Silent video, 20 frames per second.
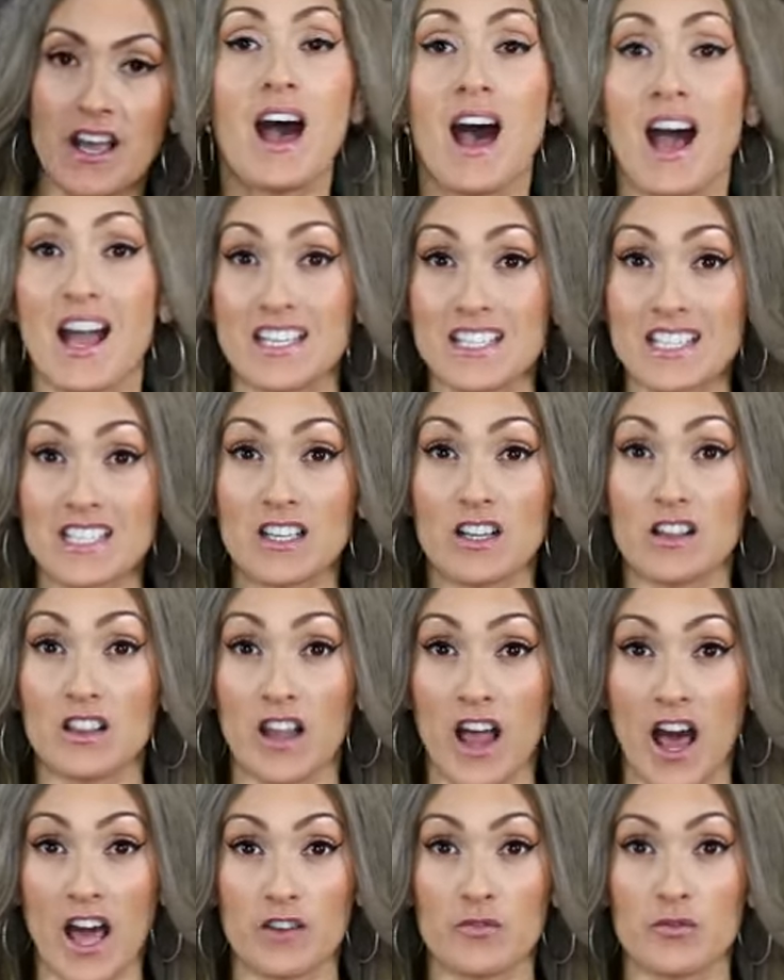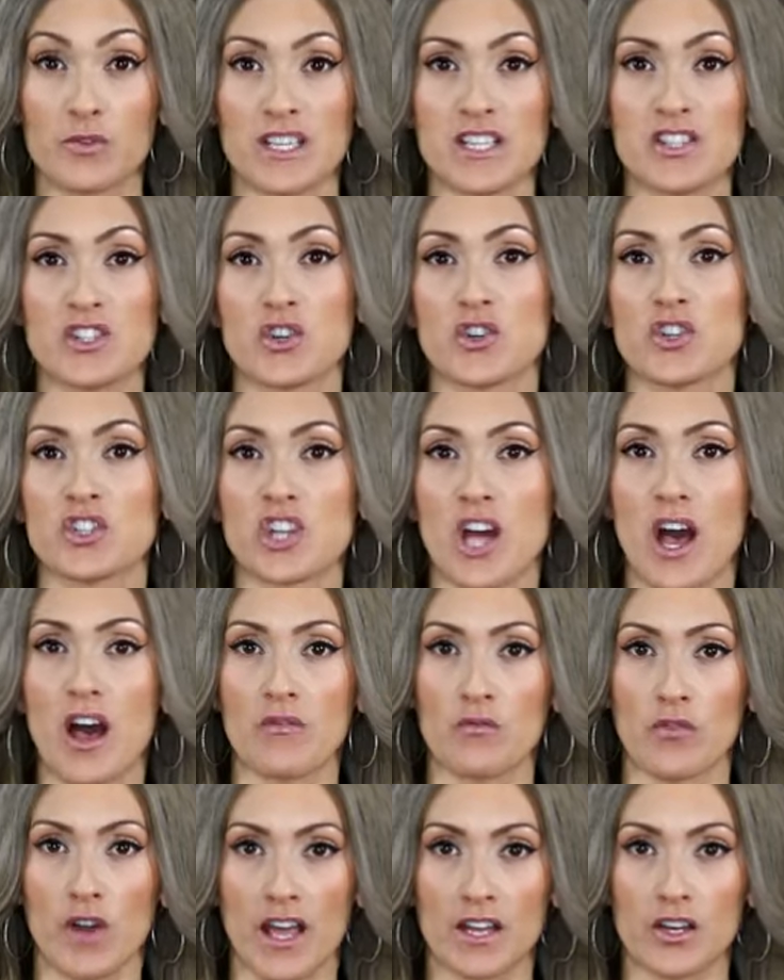I did a lot of research
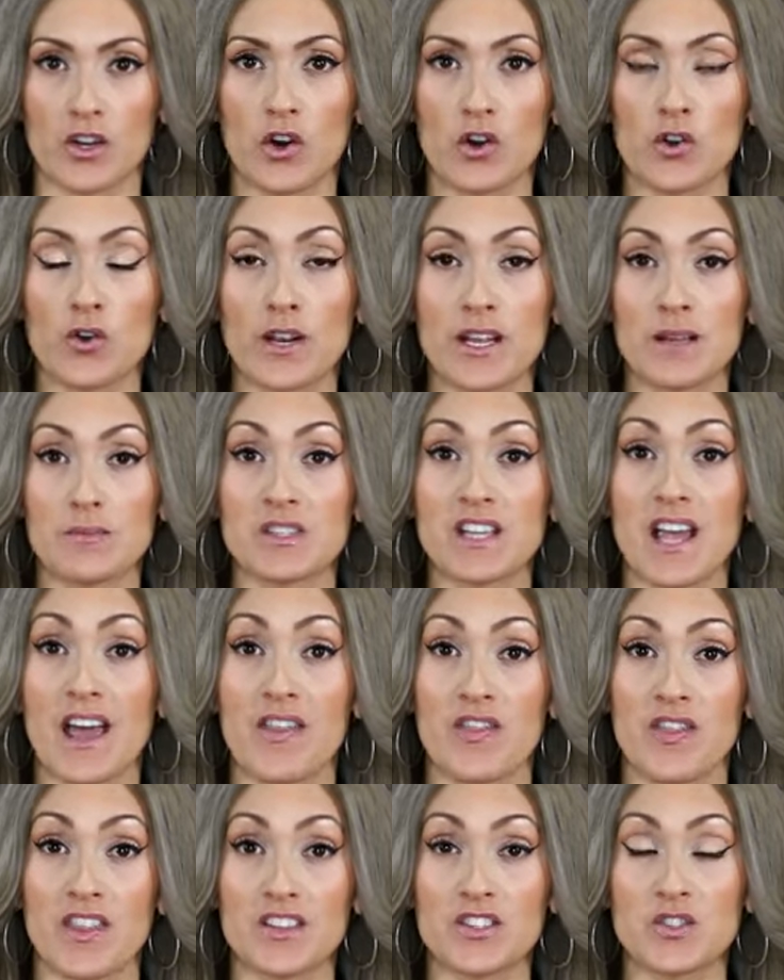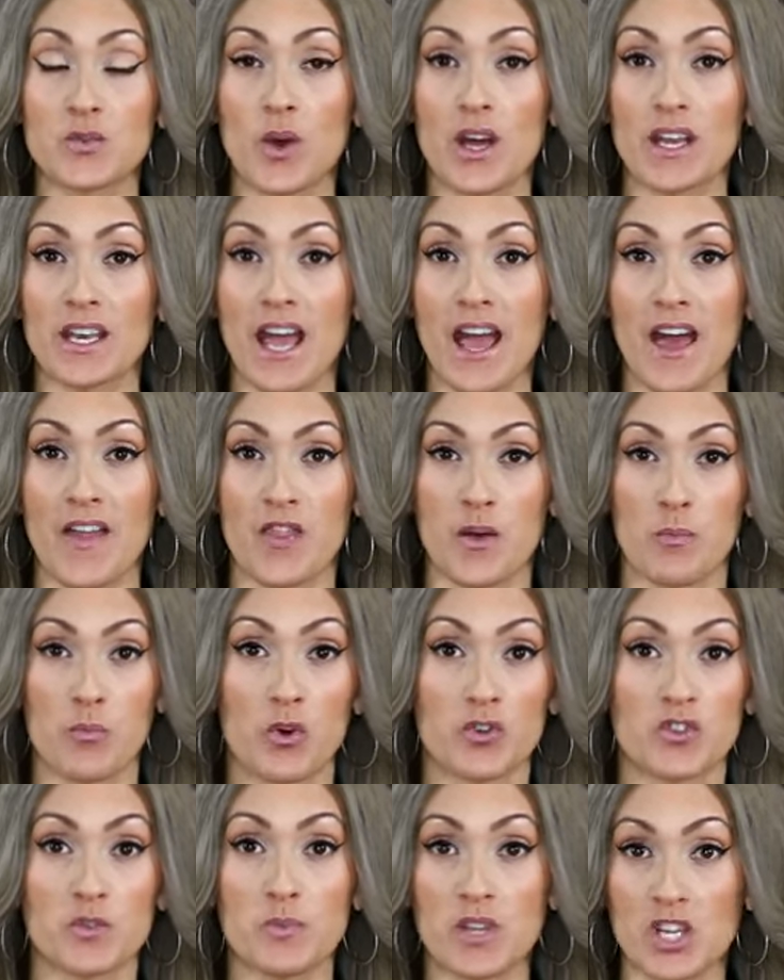on retinol creams, and this one had the
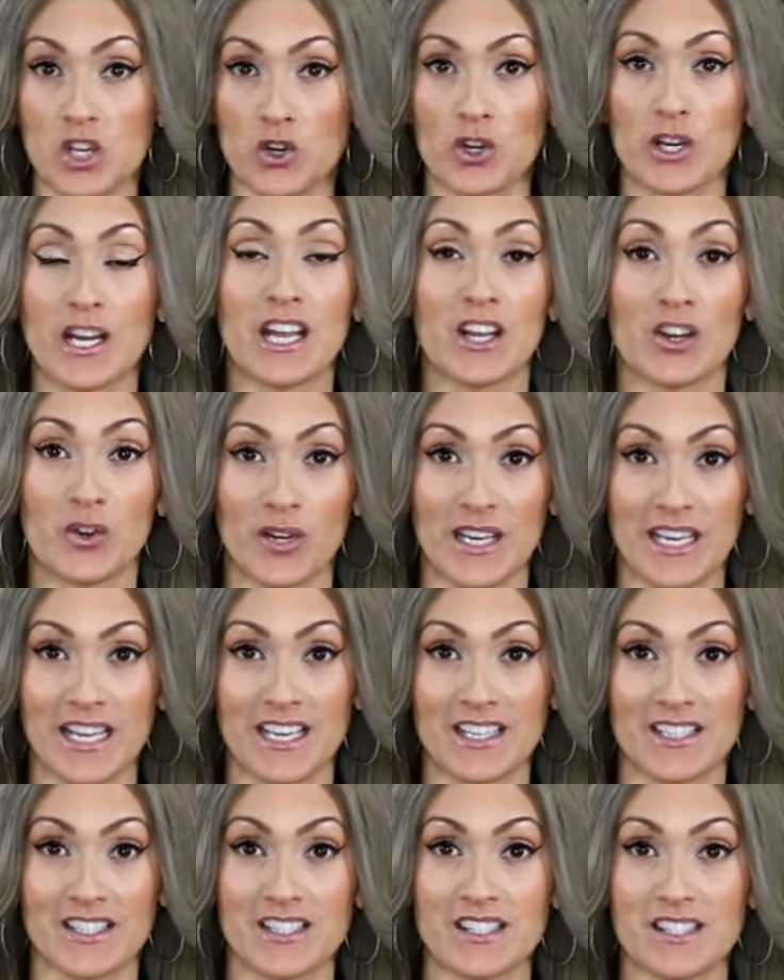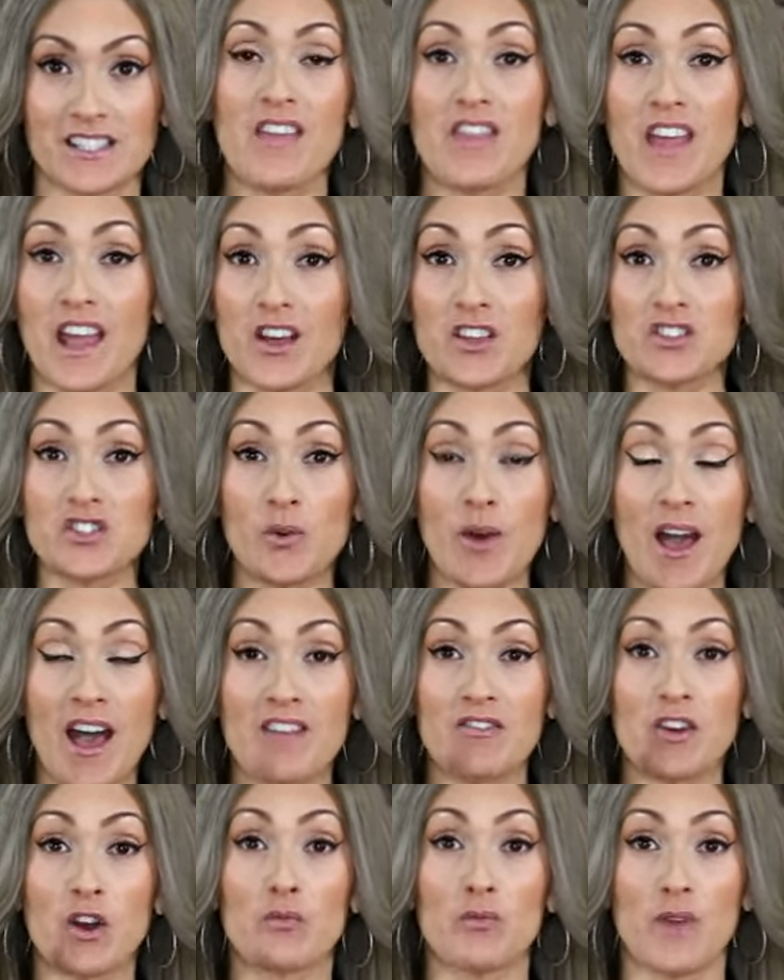most pure ingredients. They also
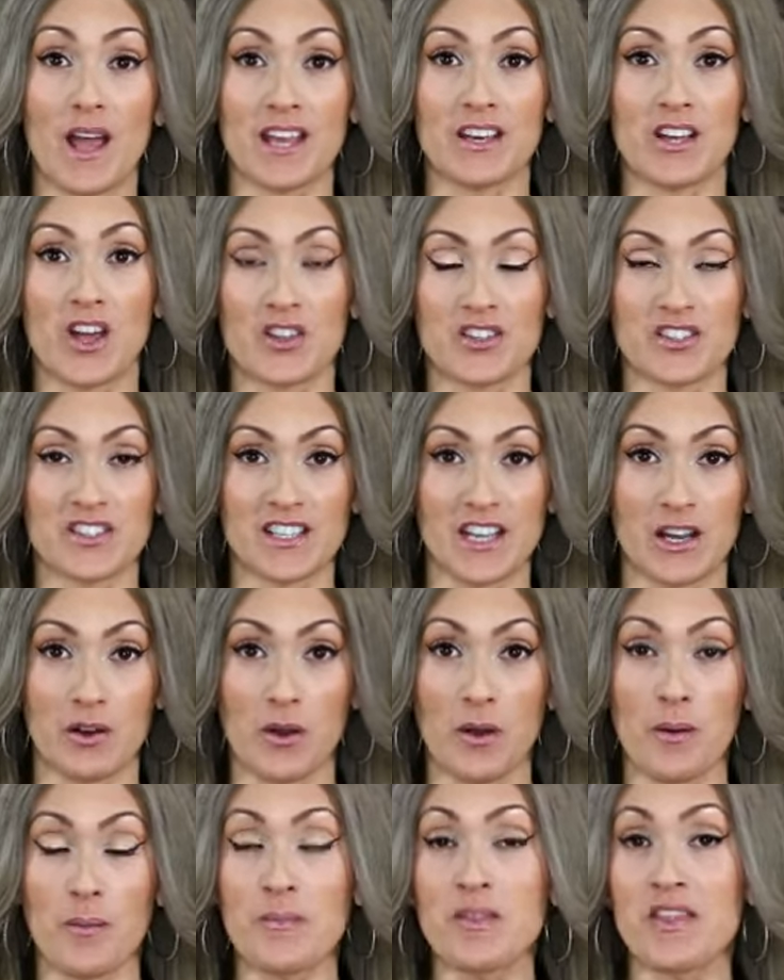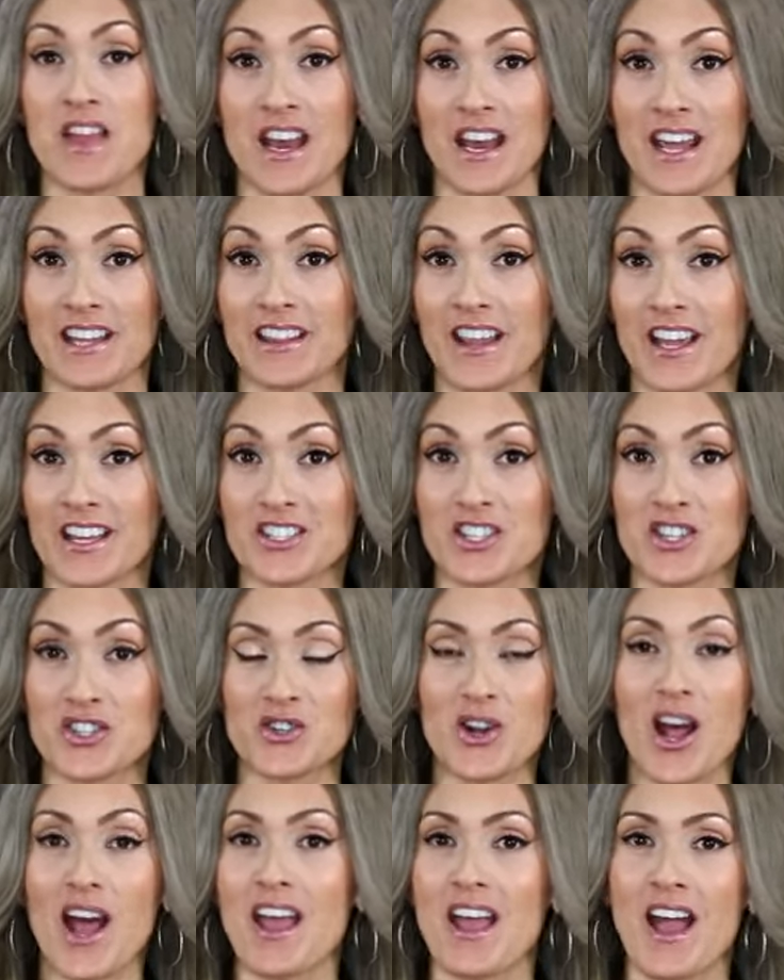have a retinol serum that I'd like to
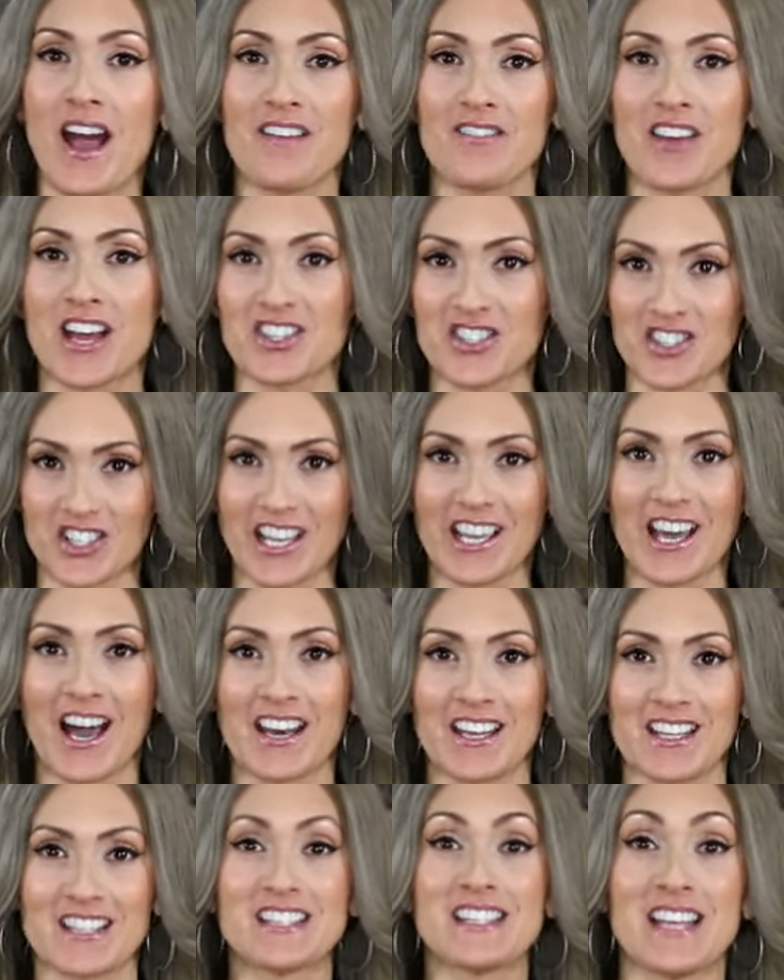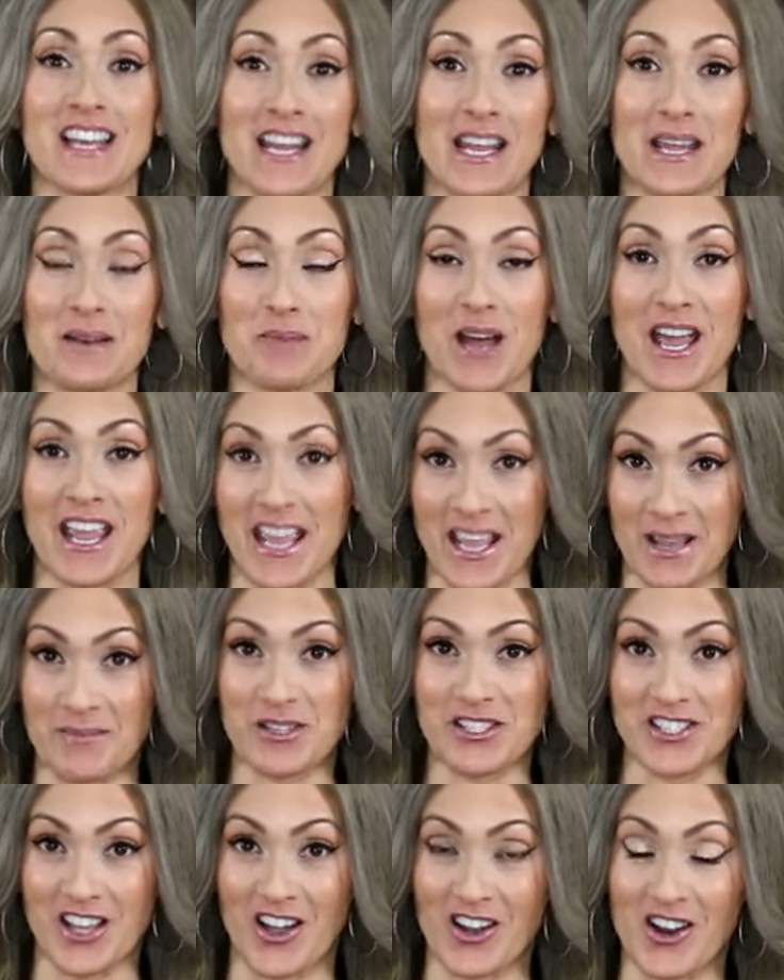try. I've actually got it sitting in my
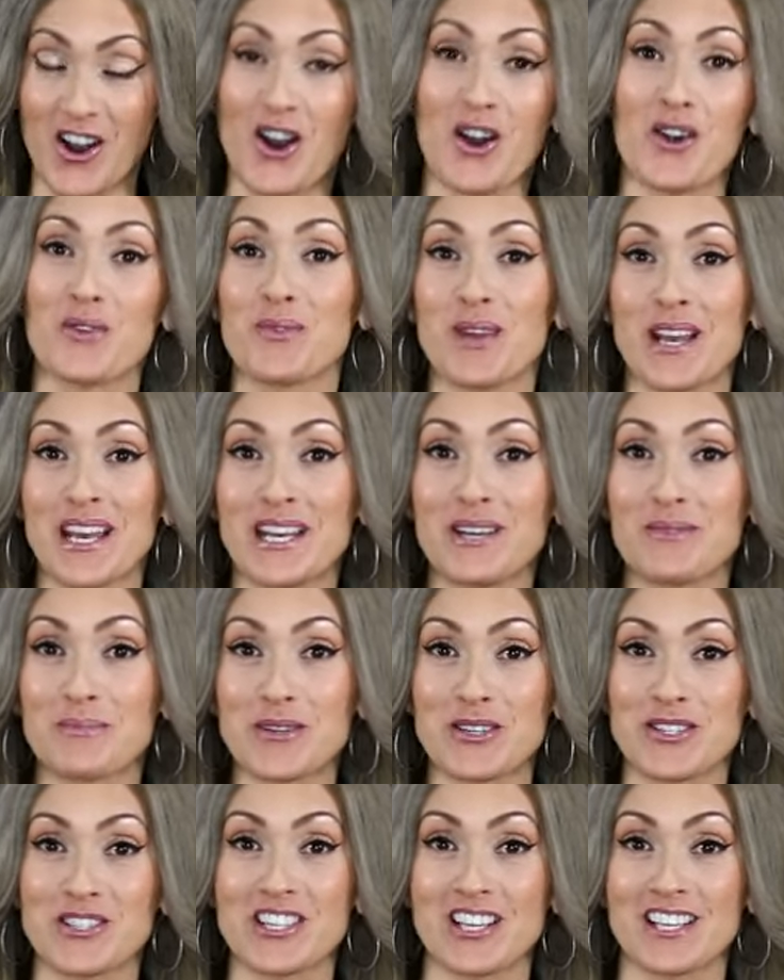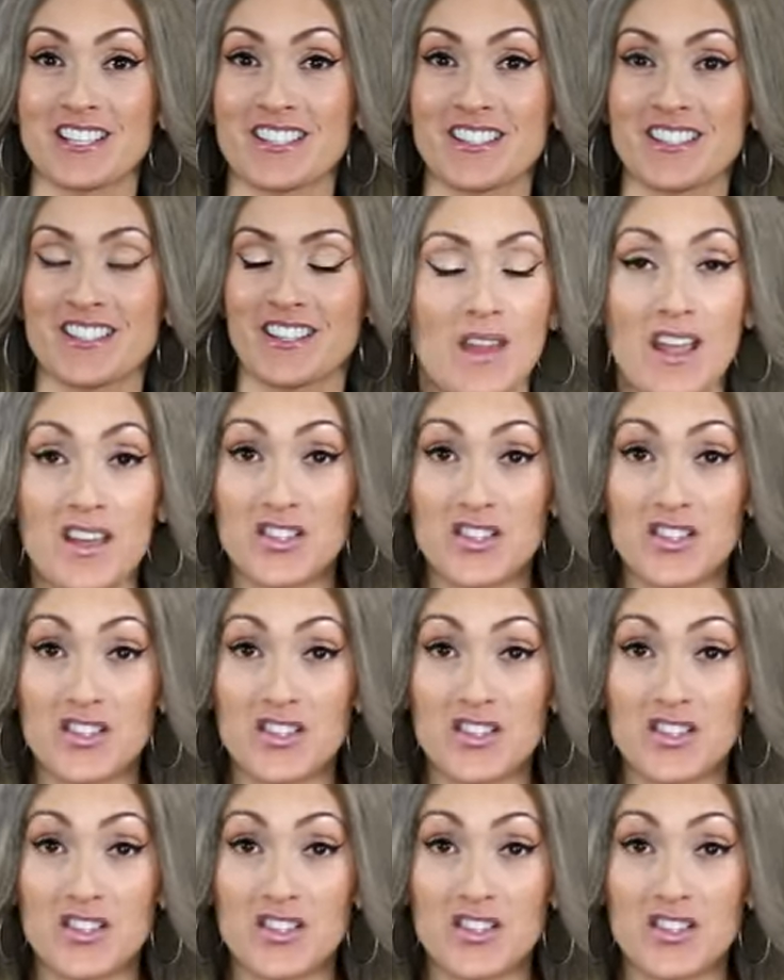Amazon cart ready to purchase.